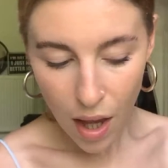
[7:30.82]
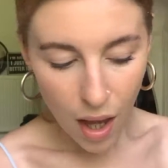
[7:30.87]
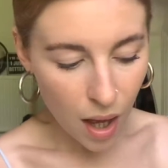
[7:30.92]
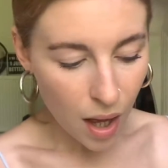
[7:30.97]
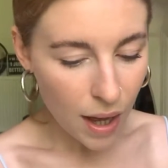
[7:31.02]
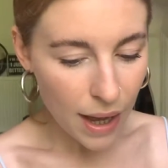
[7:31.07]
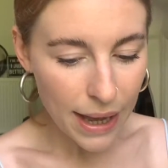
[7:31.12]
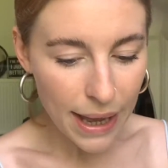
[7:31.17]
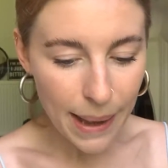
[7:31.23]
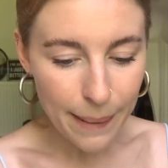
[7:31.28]

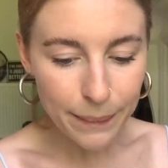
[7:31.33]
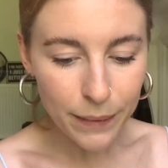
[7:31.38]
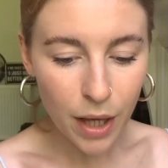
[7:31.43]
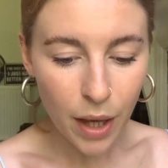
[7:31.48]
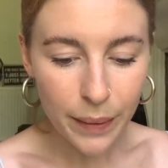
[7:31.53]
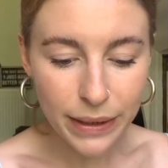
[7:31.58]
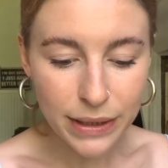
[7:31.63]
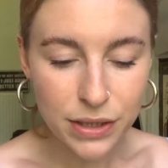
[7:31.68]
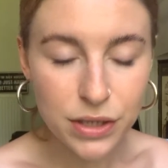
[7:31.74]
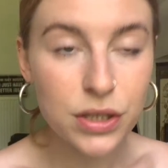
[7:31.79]
I am
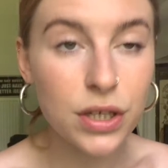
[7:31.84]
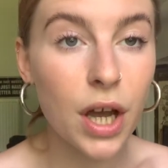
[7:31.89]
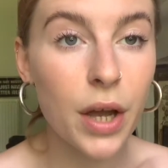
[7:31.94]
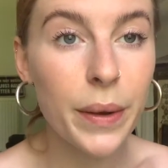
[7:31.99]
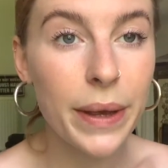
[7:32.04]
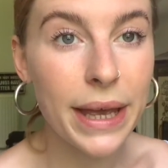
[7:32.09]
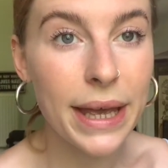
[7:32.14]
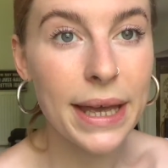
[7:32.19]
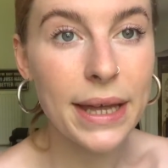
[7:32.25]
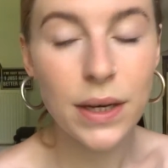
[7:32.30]
going to go
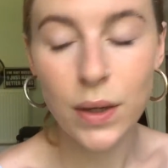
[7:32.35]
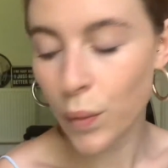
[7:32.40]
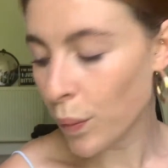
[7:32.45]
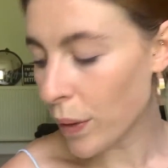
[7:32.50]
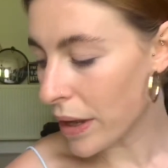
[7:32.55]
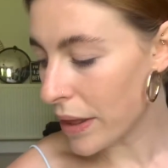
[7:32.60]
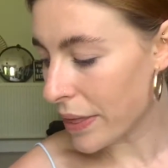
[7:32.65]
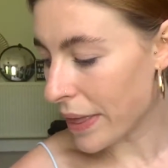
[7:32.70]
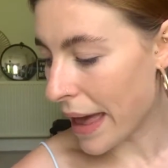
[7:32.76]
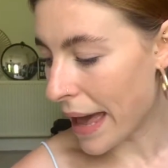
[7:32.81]
in
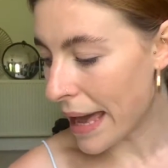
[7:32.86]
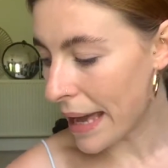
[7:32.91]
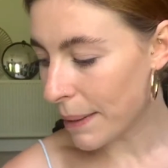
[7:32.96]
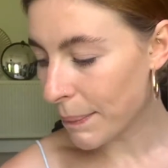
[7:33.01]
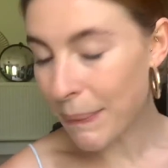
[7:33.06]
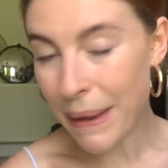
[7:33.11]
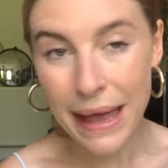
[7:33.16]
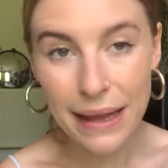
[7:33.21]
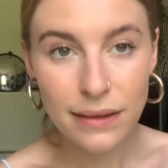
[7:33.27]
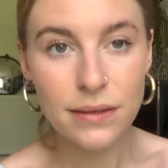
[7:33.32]
with a
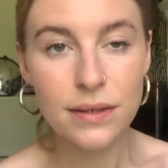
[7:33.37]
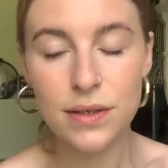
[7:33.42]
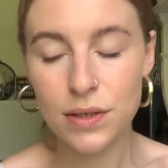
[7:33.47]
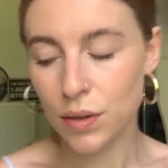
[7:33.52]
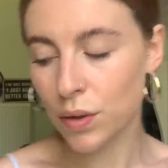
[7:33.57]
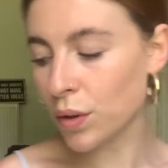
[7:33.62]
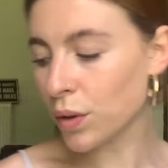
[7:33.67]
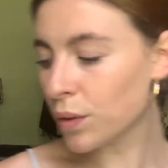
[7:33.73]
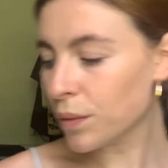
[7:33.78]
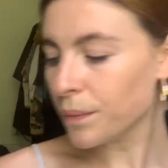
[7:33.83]

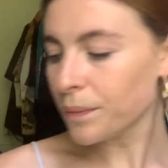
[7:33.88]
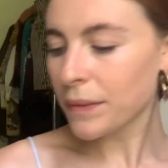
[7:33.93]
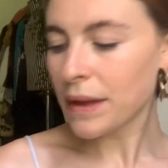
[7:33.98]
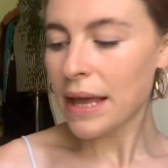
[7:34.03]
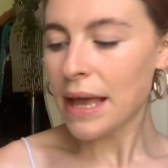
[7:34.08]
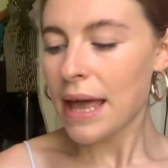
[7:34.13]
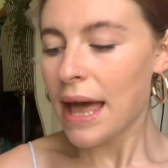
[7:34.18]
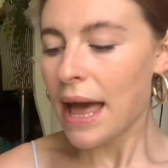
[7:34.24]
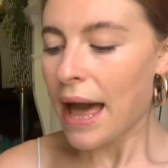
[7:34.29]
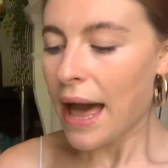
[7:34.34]
pencil,
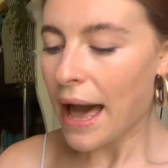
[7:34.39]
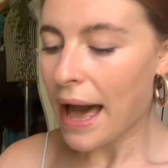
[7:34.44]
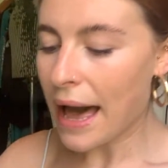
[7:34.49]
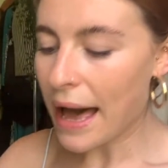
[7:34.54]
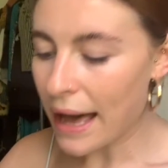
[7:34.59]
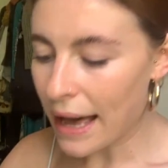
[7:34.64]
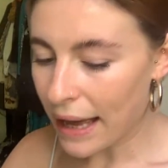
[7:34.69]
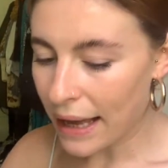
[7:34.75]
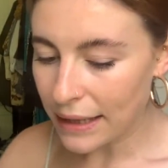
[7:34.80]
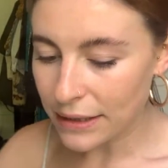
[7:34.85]

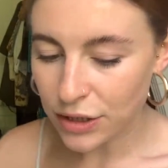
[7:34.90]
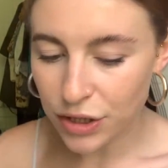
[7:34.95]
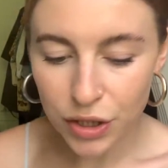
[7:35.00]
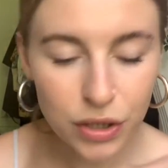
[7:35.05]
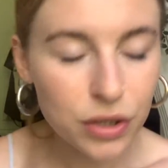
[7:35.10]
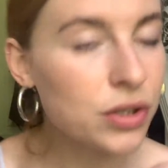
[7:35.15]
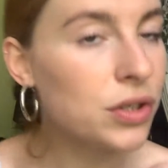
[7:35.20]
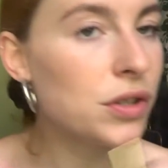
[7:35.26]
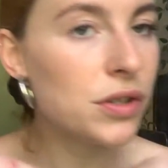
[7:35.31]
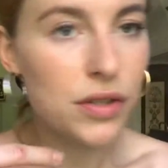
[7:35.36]
and you
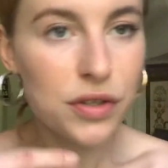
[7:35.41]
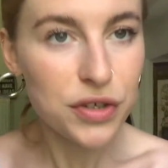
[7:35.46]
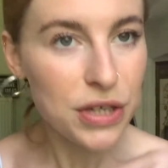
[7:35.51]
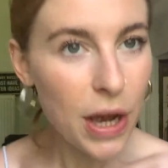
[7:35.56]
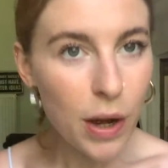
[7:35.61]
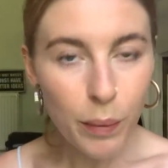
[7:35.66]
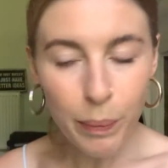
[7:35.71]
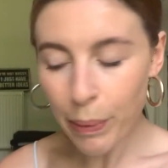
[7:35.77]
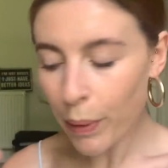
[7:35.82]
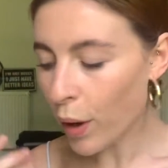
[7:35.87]
can use a
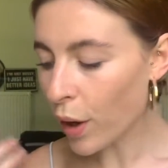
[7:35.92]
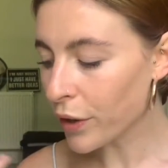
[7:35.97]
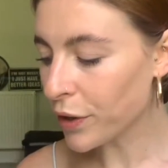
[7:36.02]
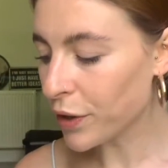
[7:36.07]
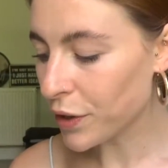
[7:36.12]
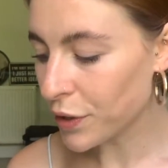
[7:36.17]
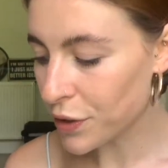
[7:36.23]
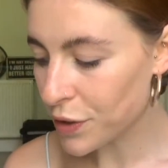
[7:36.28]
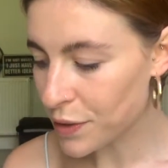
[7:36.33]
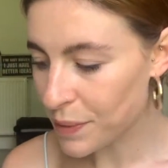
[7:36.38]
gel pot, you
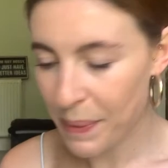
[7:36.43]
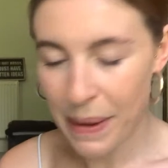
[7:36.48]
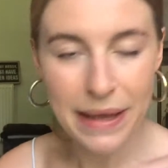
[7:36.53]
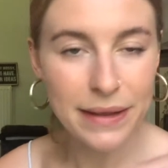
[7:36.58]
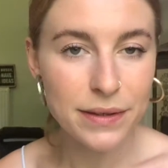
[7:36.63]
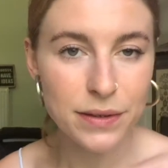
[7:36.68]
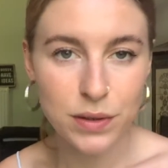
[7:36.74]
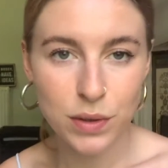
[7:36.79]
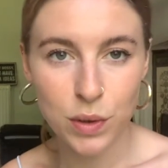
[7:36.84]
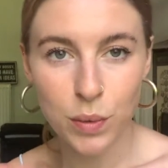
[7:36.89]
can use a
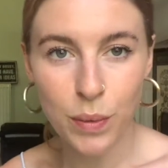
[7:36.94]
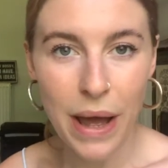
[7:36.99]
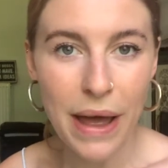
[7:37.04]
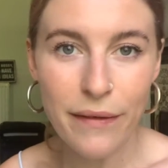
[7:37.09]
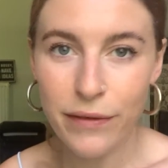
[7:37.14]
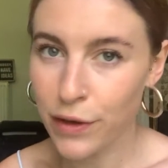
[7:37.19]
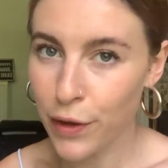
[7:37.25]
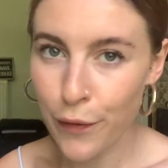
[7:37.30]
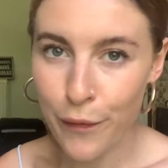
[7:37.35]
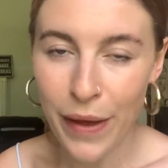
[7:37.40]
pencil,
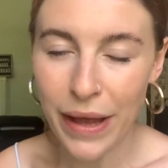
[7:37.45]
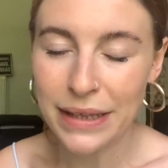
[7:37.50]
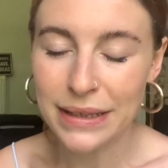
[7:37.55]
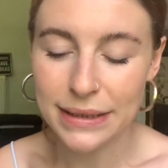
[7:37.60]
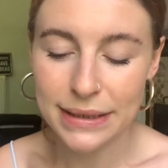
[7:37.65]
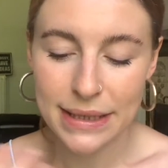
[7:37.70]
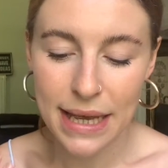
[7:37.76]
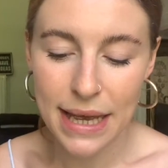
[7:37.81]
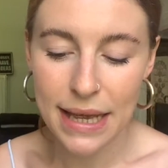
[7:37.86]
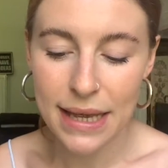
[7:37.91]
whatever you
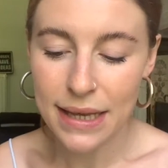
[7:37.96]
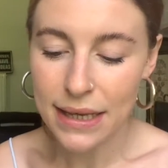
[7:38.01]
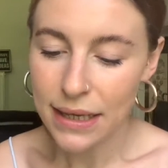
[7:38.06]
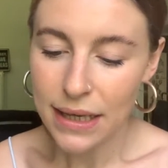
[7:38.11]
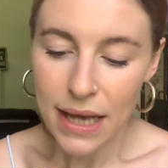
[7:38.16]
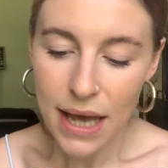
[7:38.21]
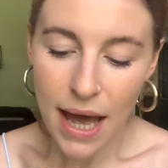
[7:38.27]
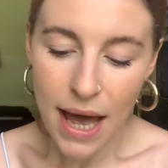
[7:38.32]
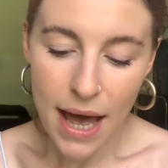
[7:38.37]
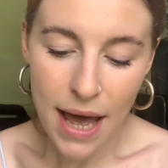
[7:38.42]
fancy.
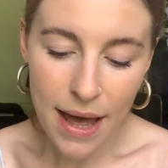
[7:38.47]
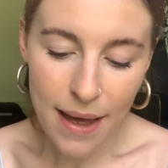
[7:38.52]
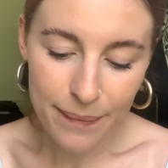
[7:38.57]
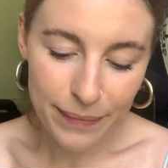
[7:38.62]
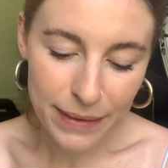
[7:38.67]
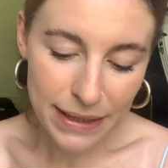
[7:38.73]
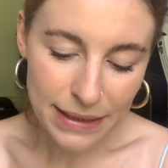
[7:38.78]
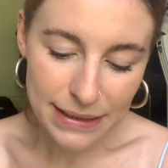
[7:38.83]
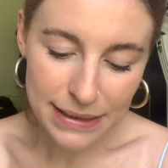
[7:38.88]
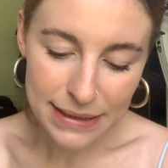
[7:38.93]

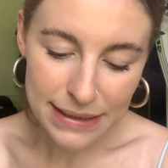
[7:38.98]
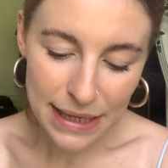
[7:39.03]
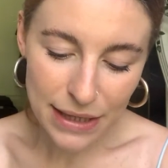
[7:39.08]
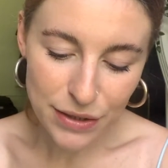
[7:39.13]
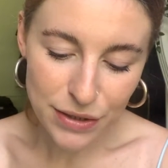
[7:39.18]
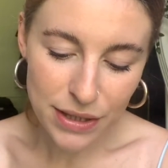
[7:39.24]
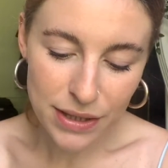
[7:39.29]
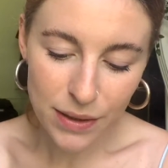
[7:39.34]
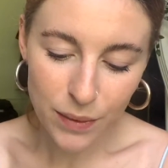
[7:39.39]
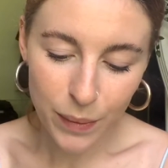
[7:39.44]
This is
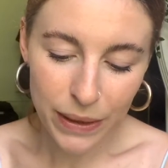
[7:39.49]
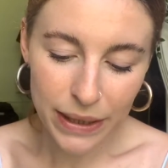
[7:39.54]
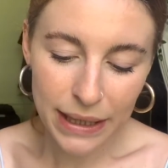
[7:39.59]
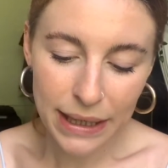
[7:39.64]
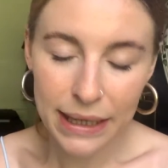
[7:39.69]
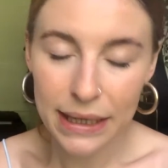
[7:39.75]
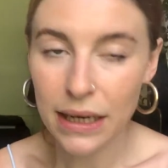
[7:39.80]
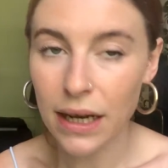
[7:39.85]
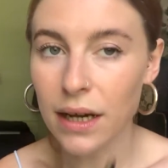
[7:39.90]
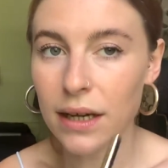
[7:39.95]
actually the
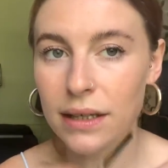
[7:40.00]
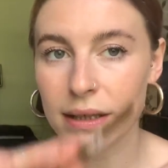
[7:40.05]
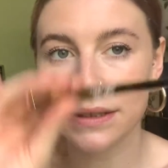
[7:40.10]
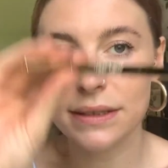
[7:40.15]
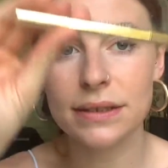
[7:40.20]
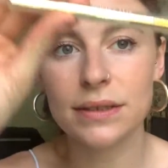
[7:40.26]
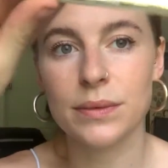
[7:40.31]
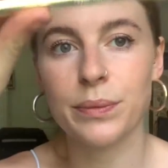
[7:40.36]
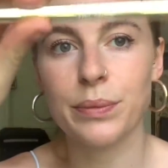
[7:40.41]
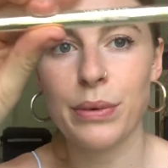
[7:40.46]
Winky
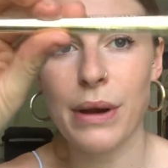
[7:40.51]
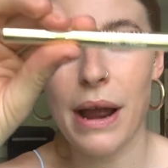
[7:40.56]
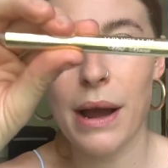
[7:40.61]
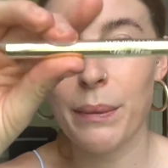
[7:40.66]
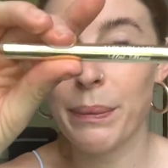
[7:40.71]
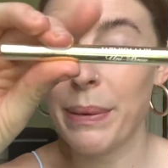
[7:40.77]
Lux brow